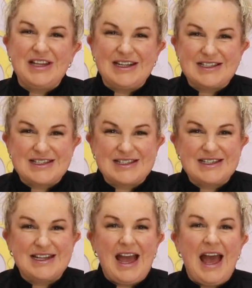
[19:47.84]
let it
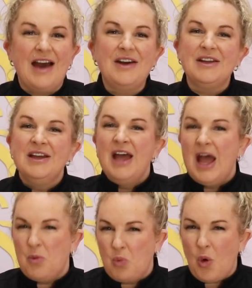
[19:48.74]
sit out
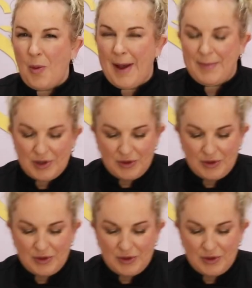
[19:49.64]
and warm up at